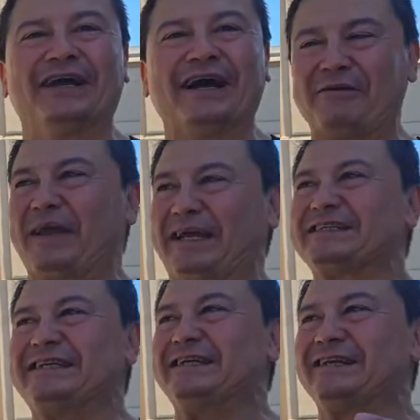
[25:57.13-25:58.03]
I'm
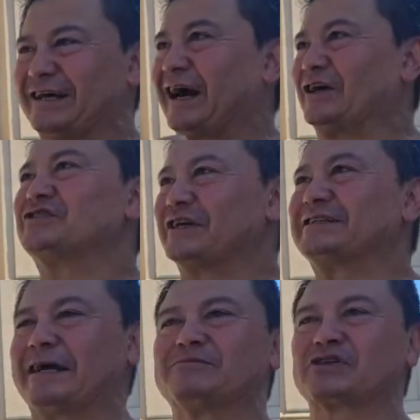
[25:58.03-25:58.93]
1,800
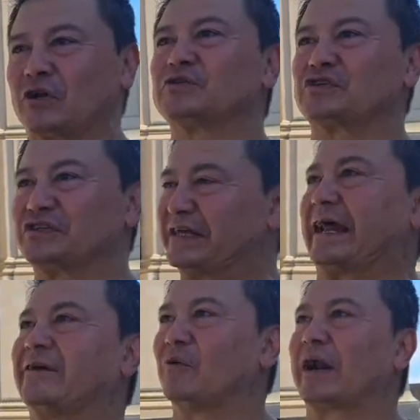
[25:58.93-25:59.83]
attempts closer to
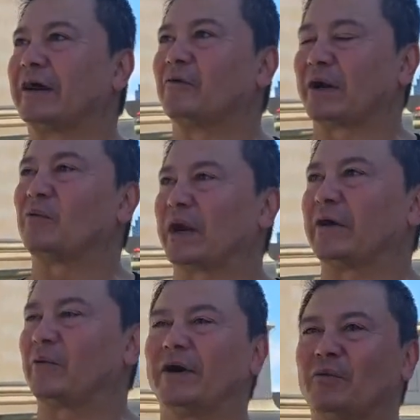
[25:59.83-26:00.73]
getting what I
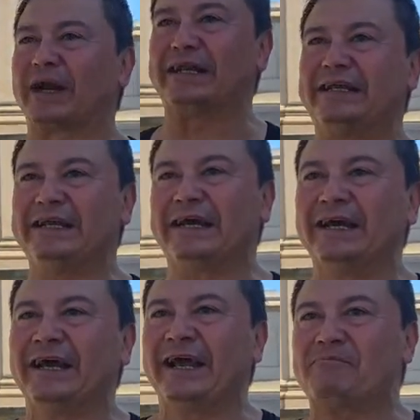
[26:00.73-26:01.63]
want, what I need.
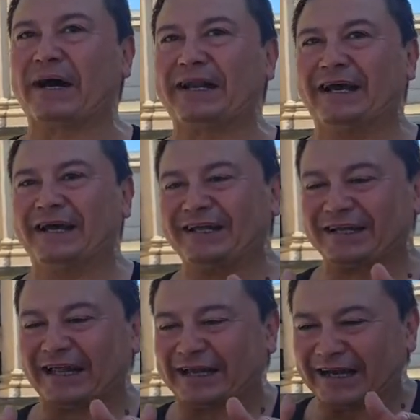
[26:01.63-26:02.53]
But
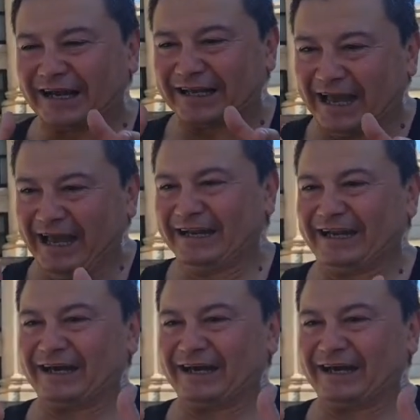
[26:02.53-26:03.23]
again,